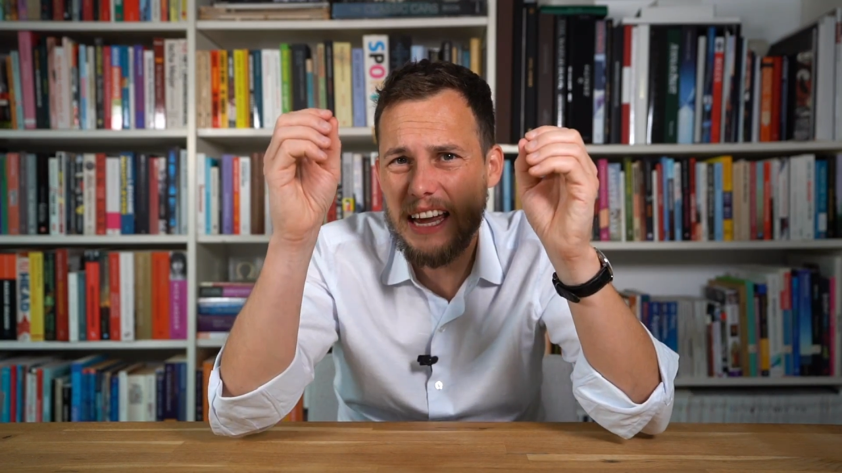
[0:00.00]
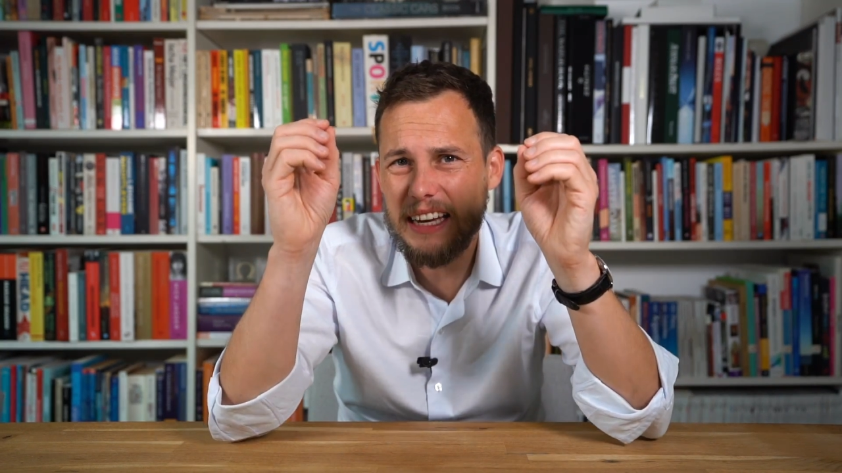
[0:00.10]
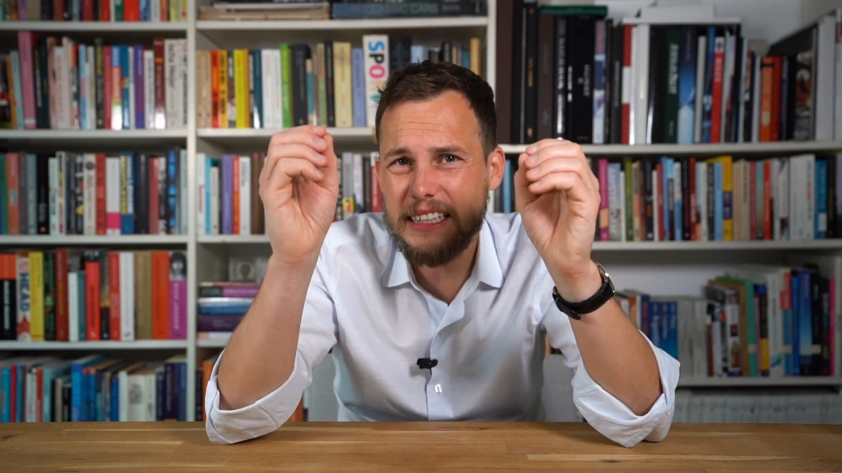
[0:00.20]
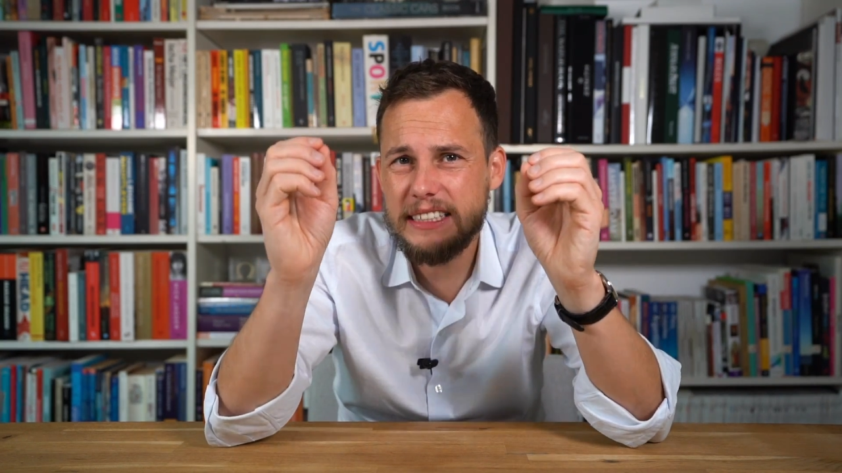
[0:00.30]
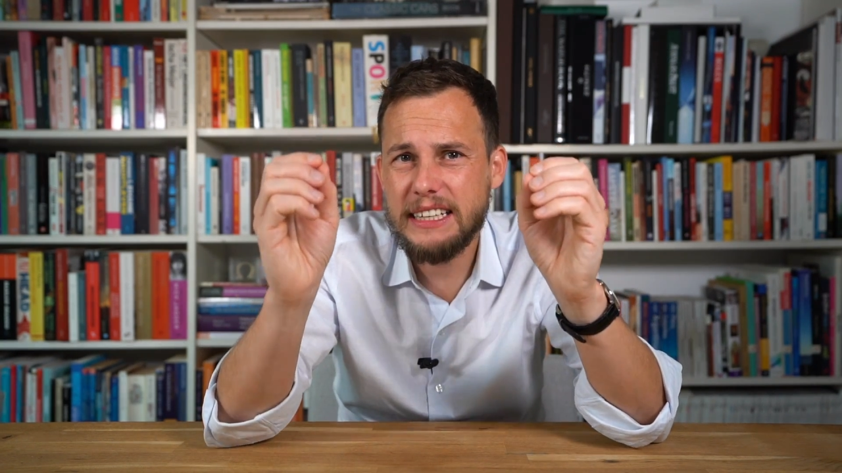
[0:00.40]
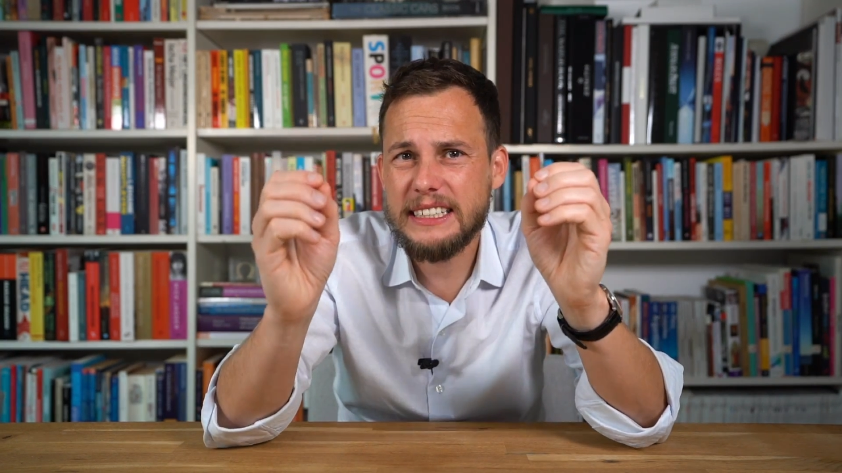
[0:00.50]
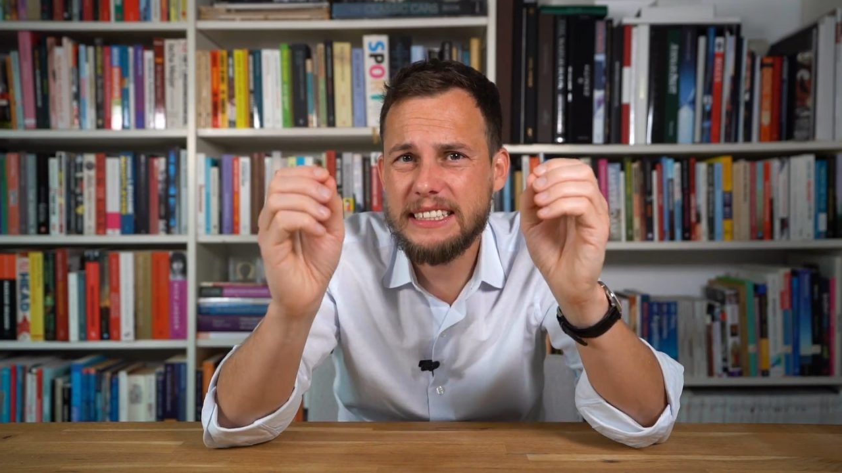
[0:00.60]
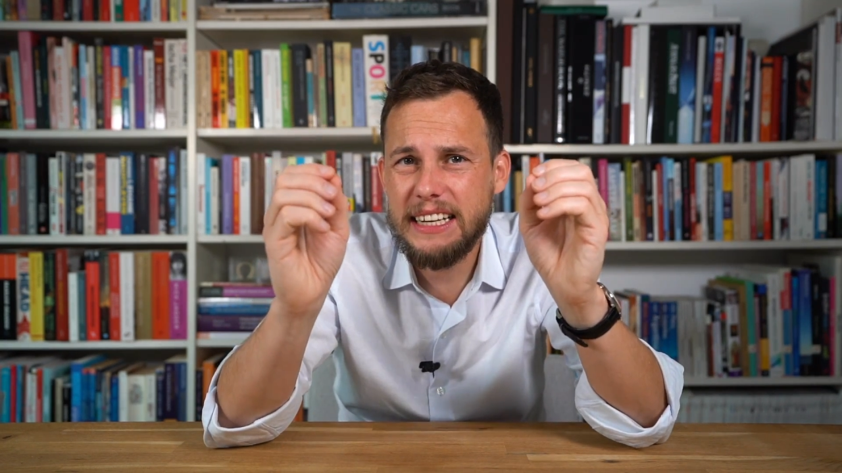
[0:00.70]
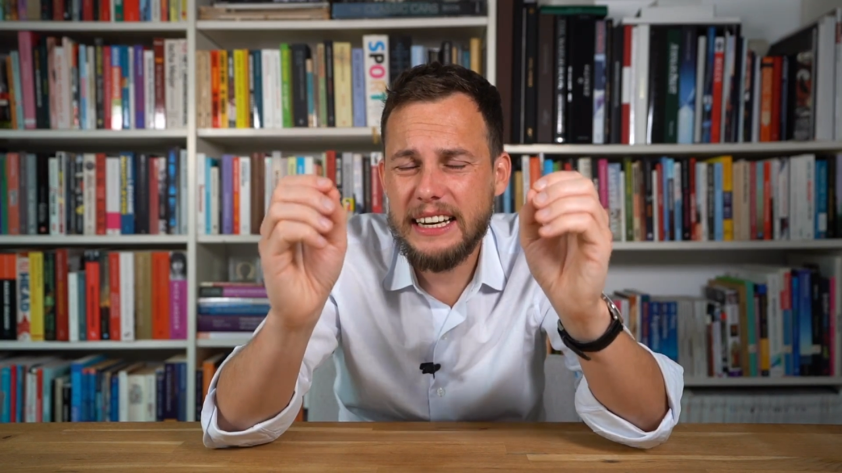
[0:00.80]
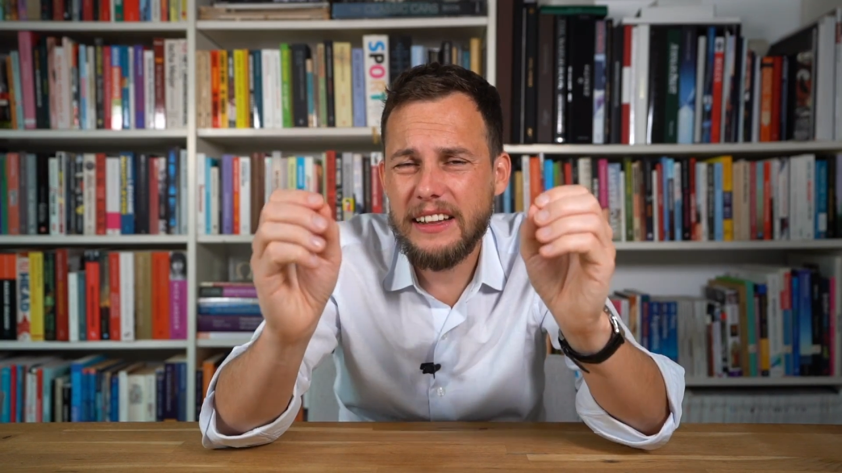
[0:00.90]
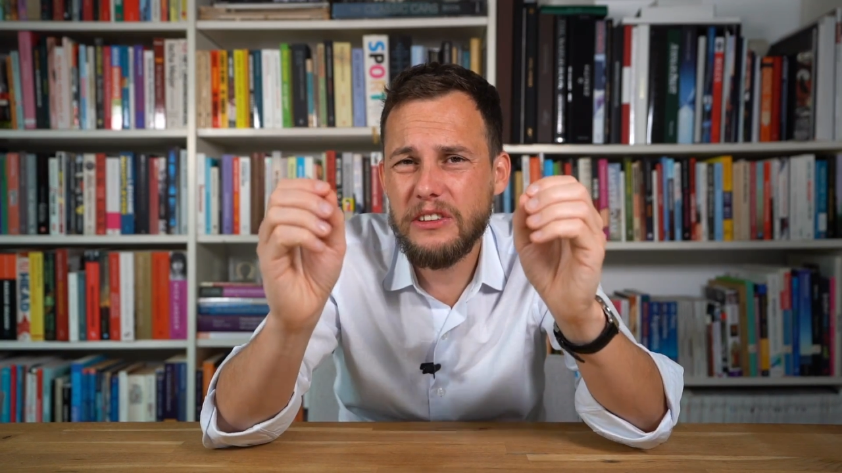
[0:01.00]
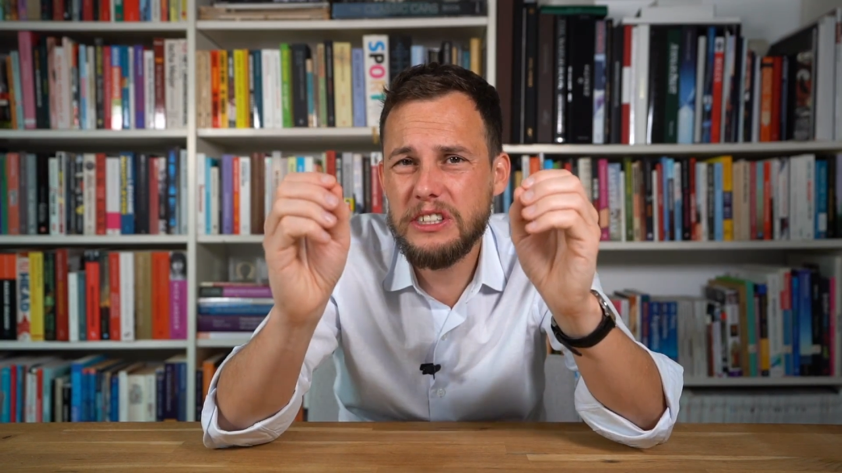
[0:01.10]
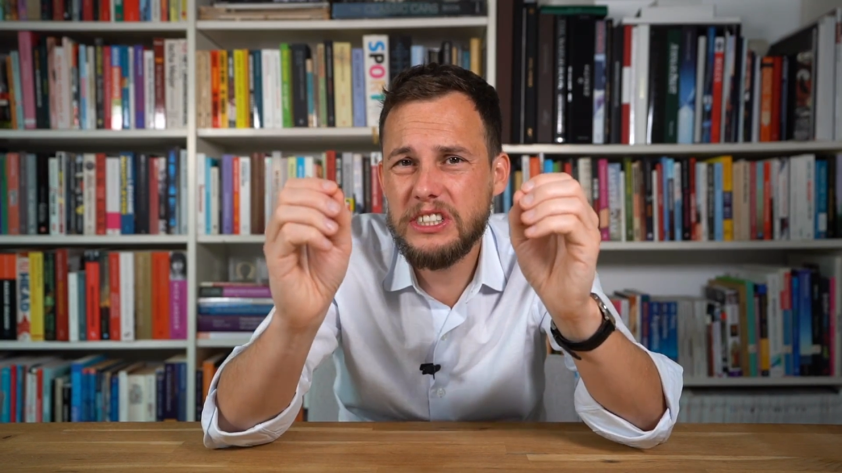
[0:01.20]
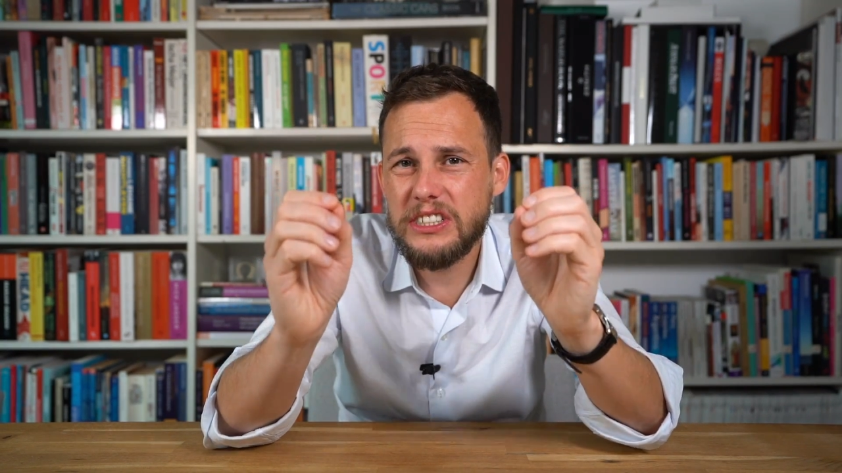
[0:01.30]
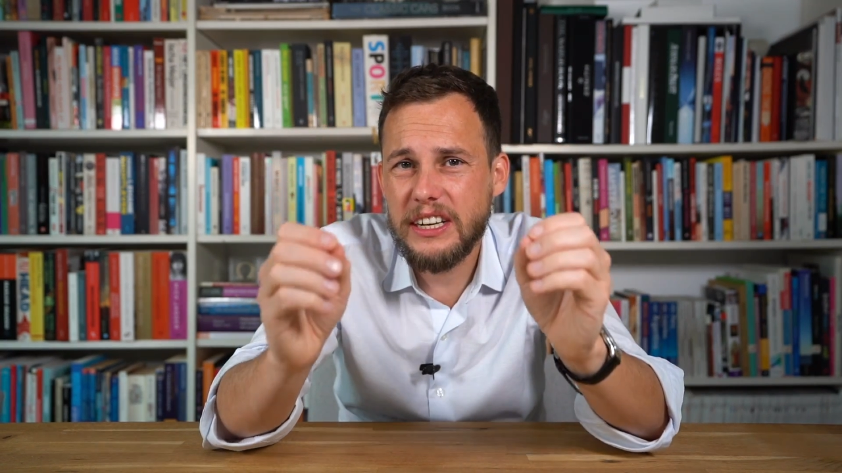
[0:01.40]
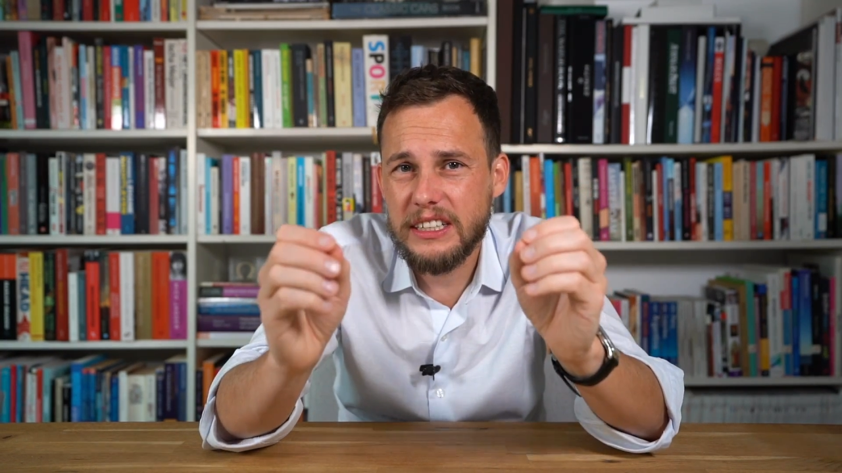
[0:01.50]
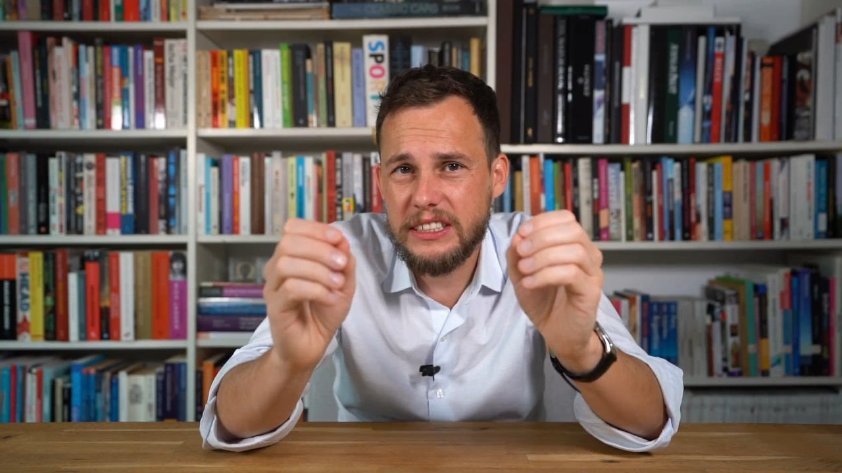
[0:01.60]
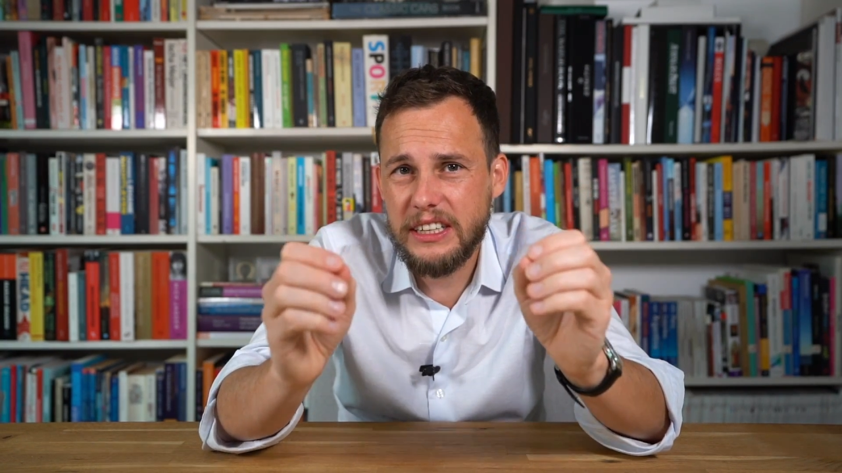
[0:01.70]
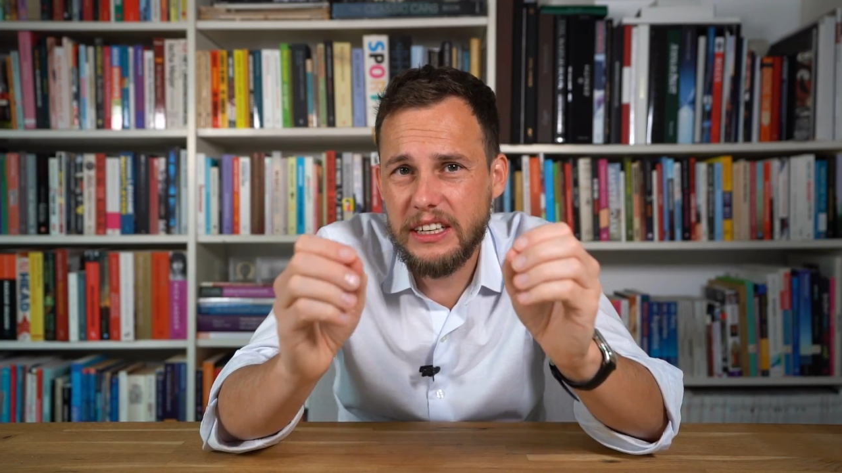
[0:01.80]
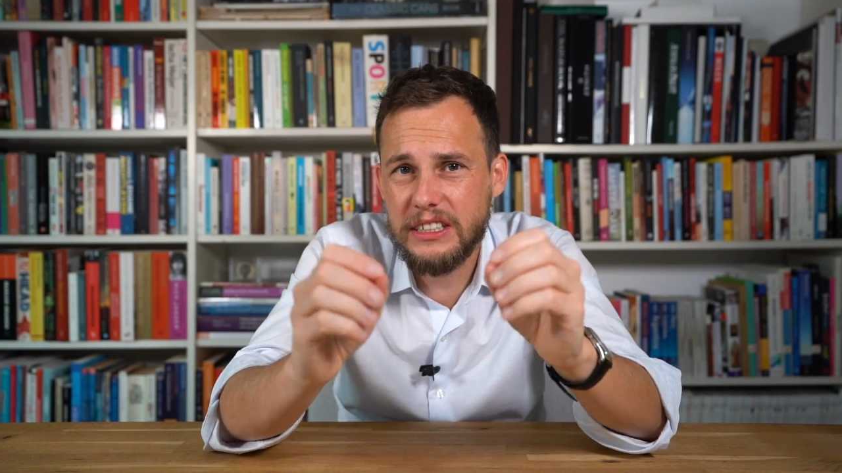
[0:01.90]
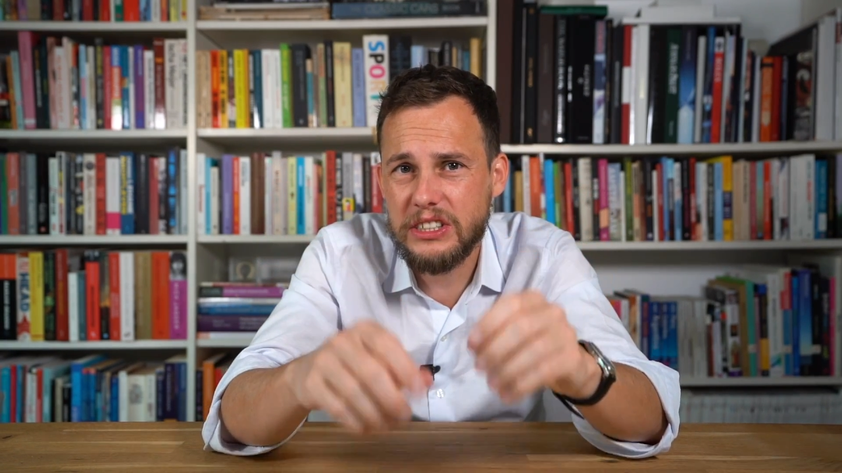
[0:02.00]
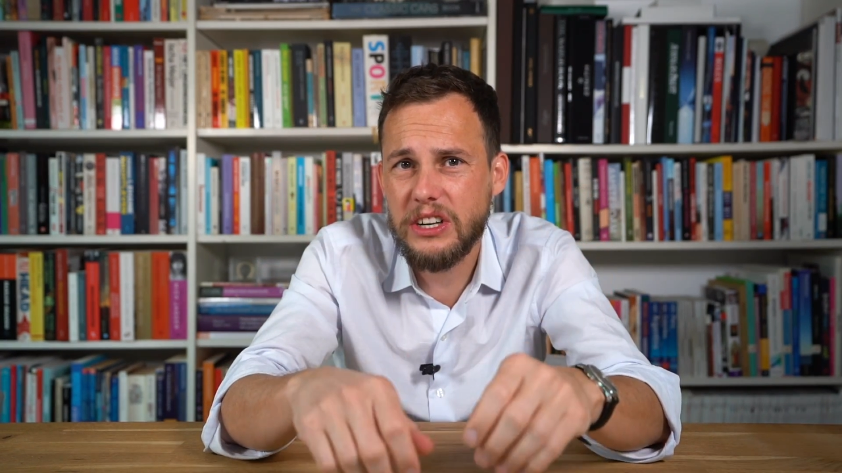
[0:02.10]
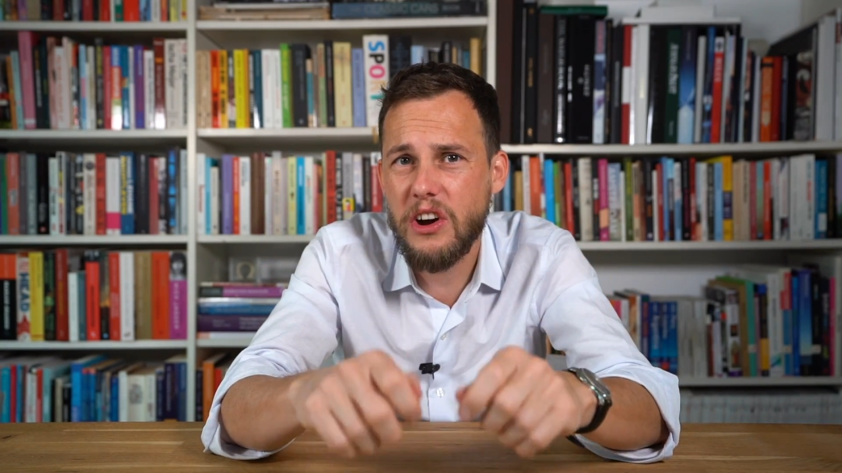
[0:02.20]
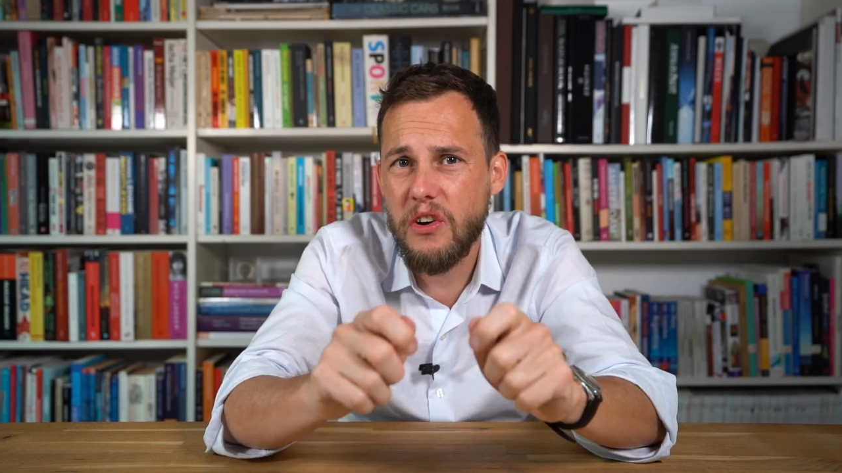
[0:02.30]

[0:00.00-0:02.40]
is extended to 6 years